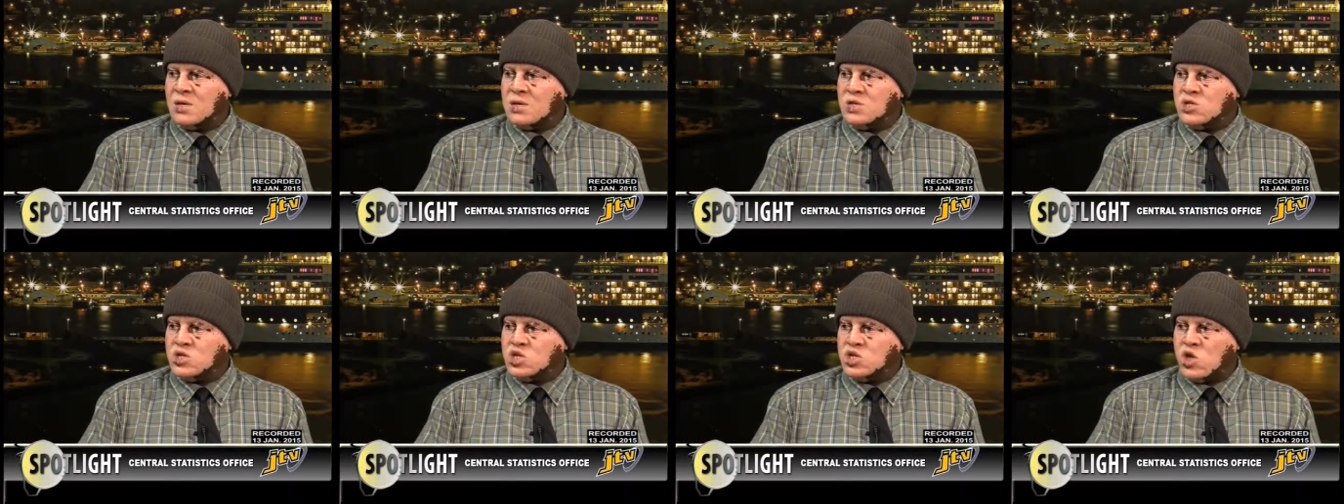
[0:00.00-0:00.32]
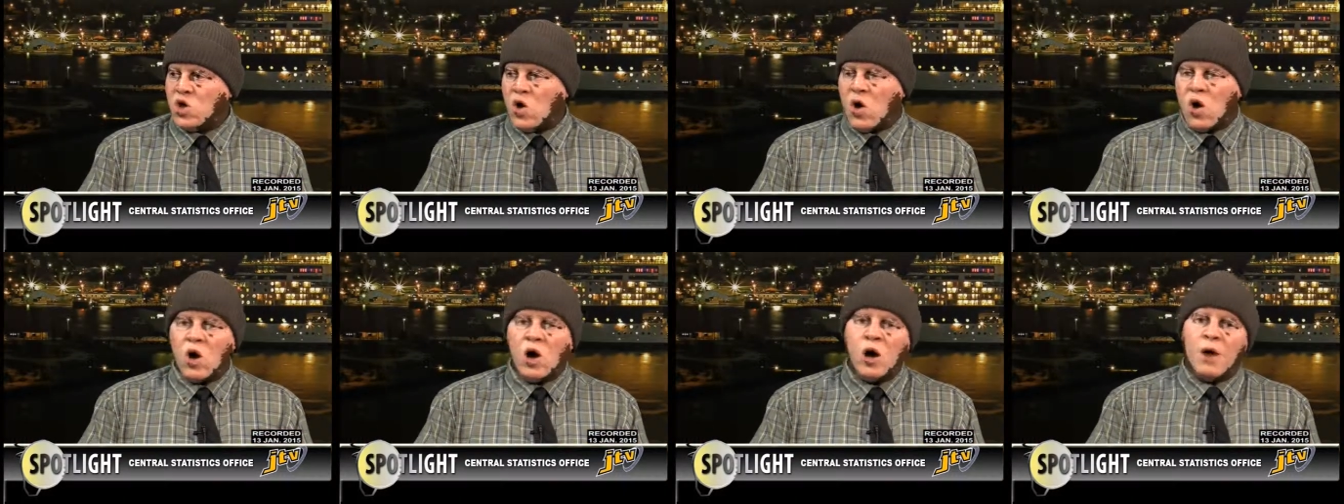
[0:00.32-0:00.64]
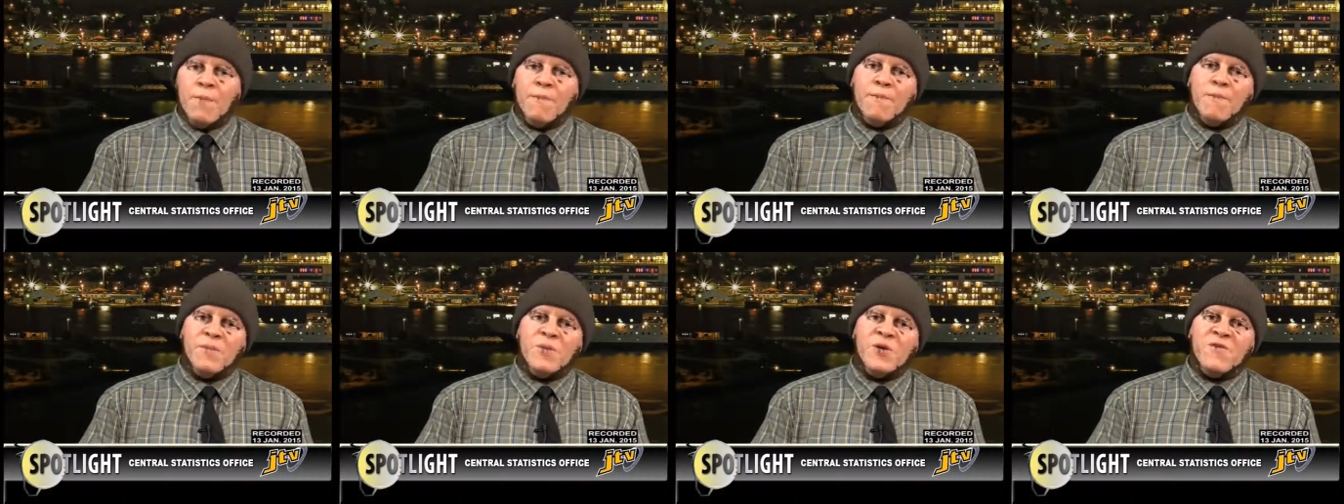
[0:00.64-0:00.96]
you know,
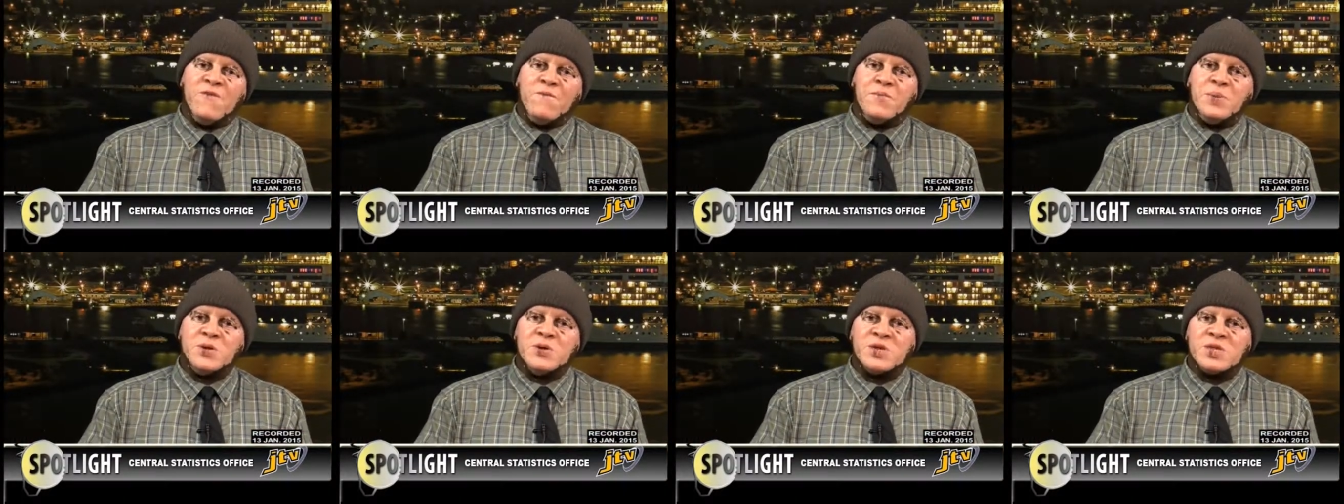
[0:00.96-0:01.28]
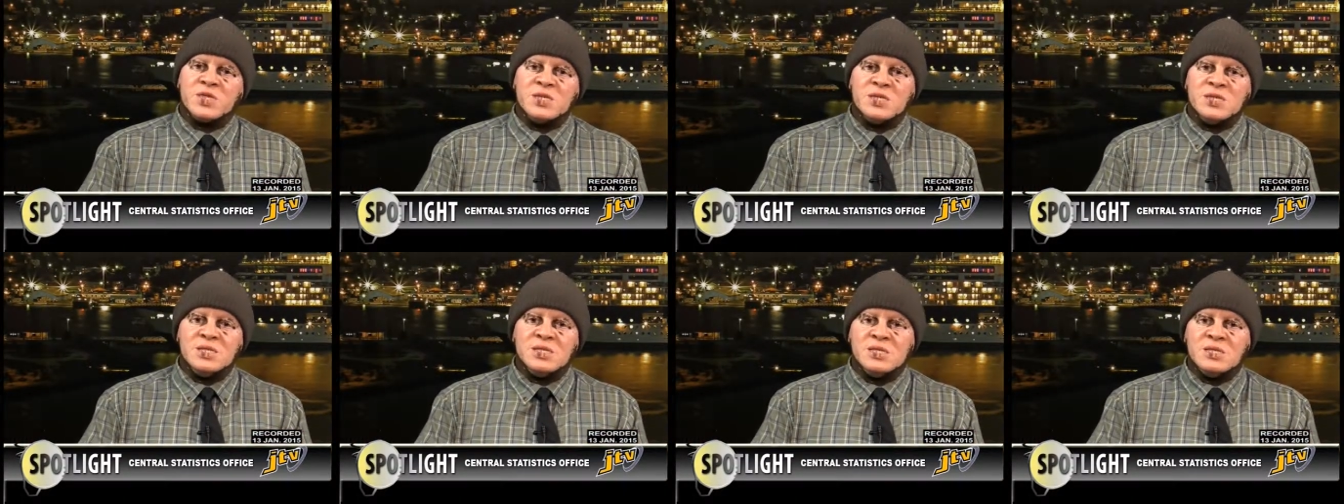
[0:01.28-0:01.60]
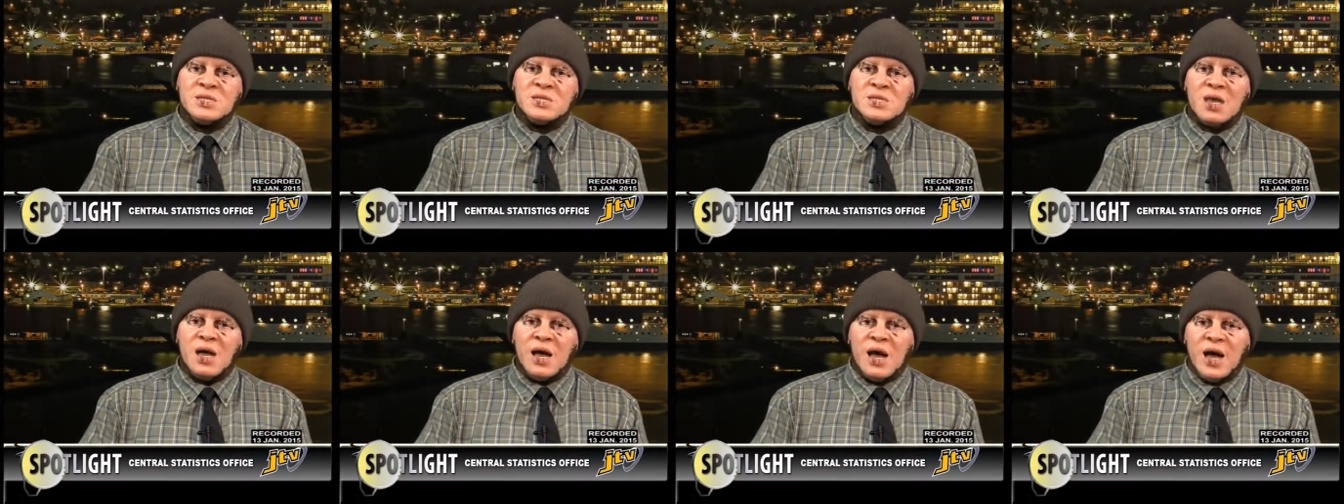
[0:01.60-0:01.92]
um, if
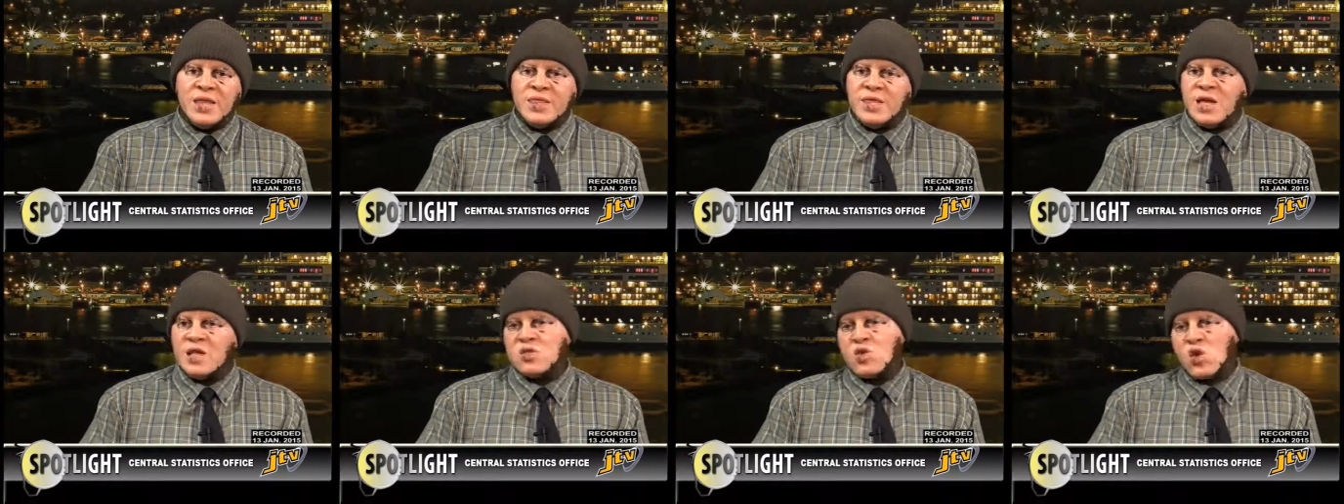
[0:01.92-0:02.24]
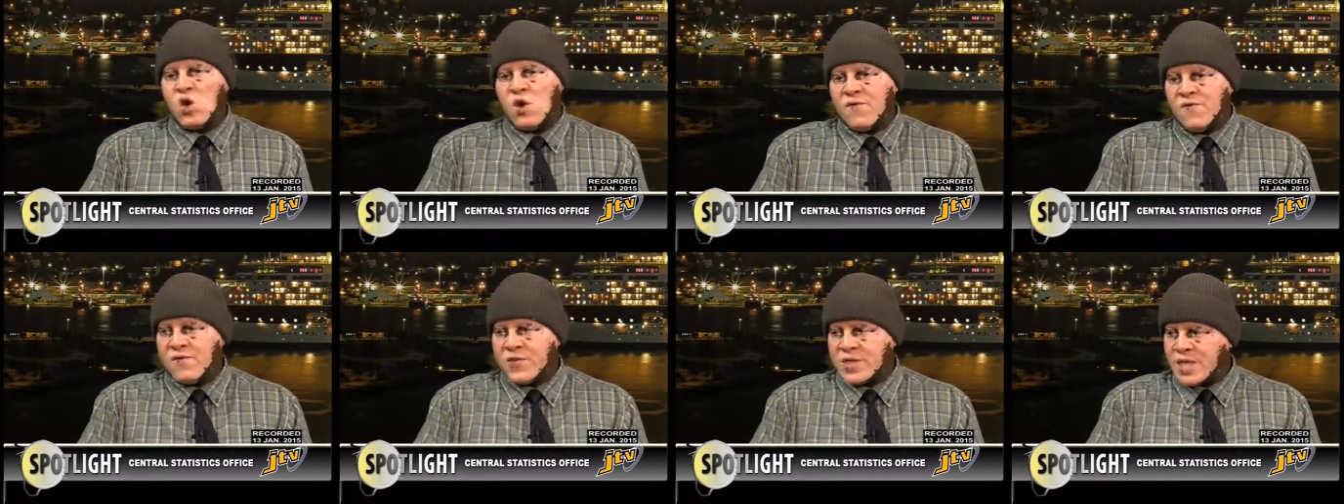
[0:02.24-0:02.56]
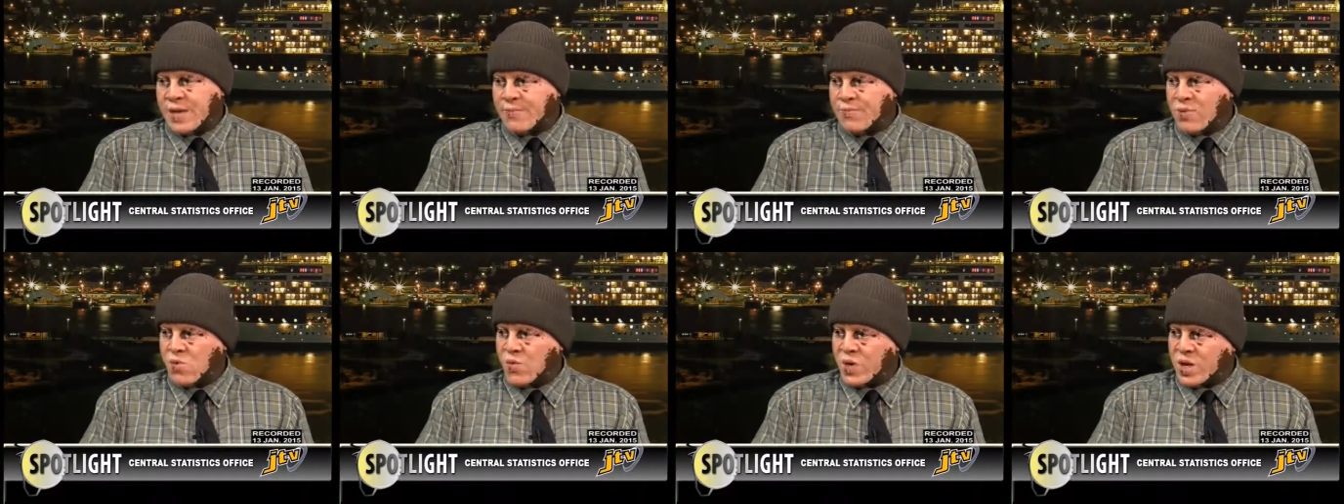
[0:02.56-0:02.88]
persons are not
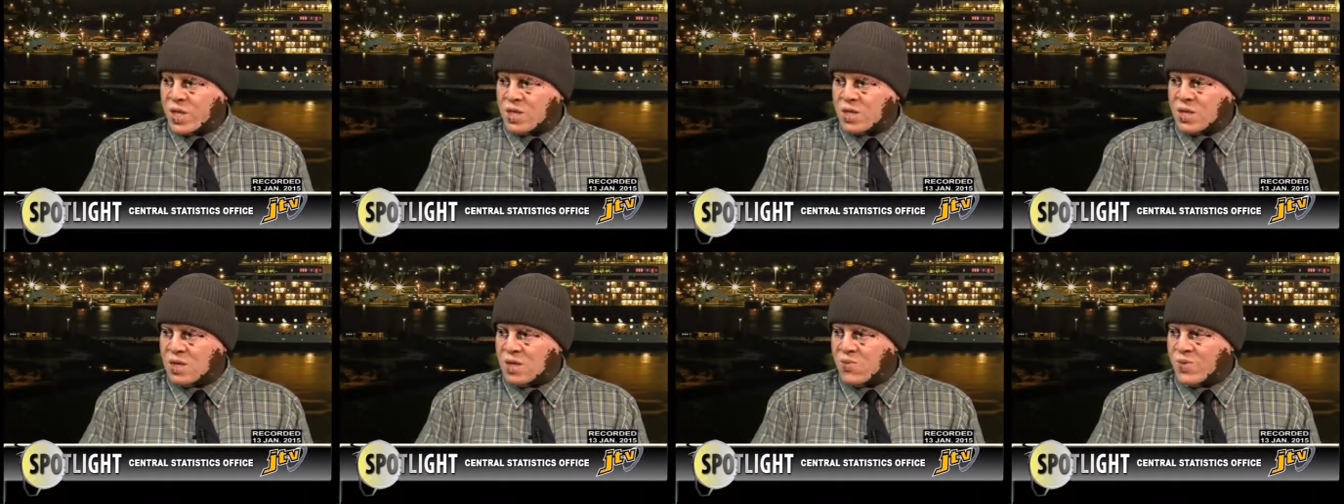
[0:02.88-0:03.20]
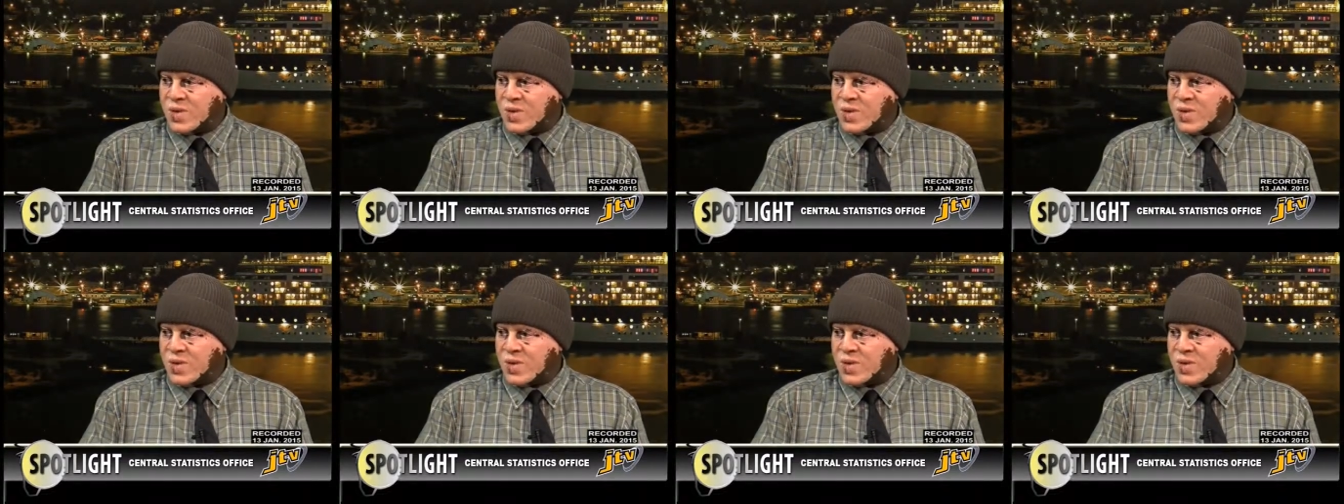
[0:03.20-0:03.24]
comfortable with,